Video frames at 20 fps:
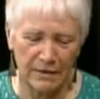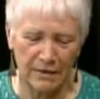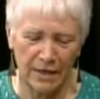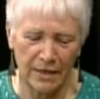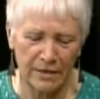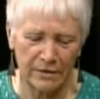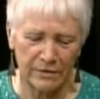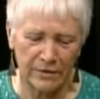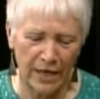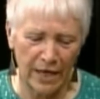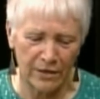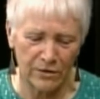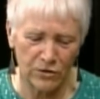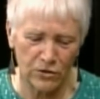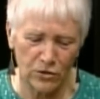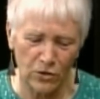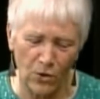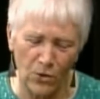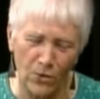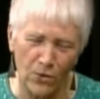and
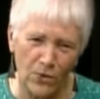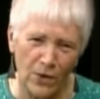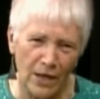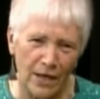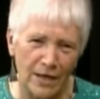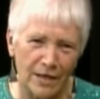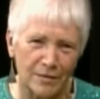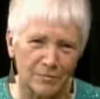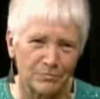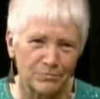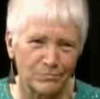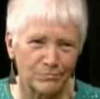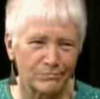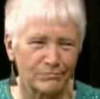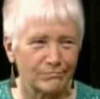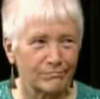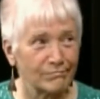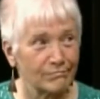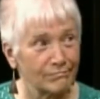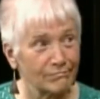so
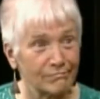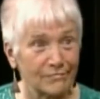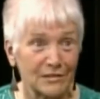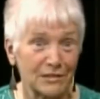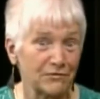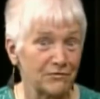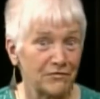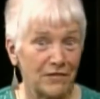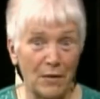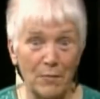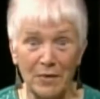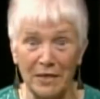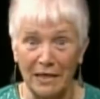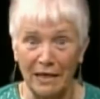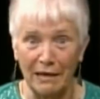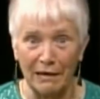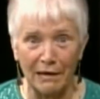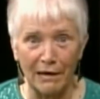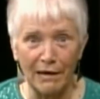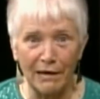
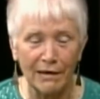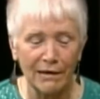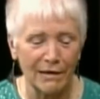feminine.